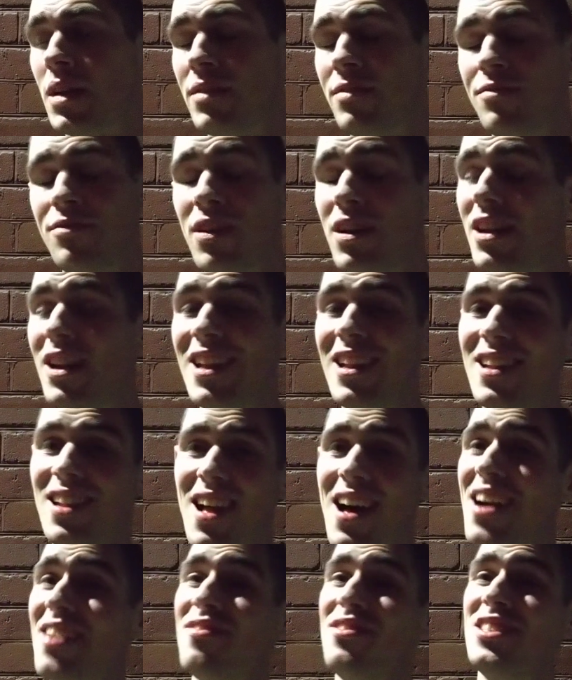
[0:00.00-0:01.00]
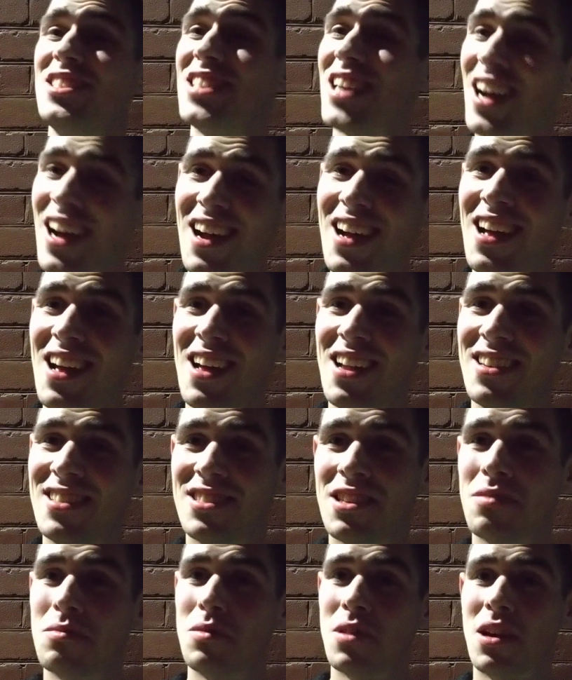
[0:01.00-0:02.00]
fucking life is hard
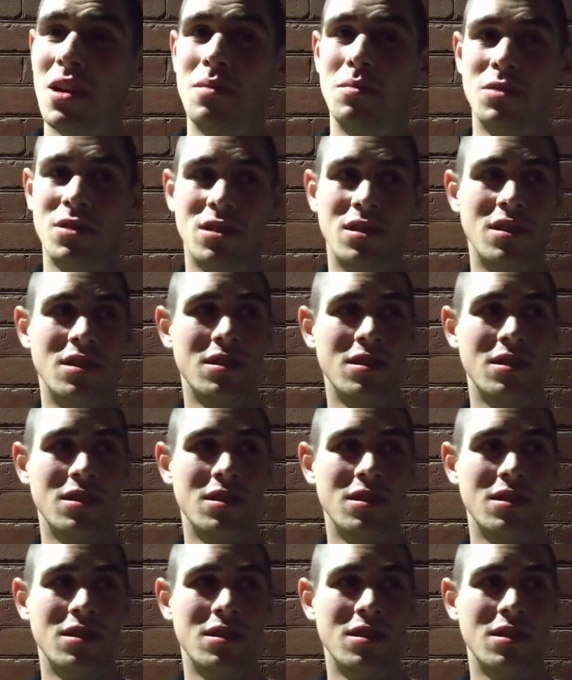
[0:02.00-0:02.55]
sometimes,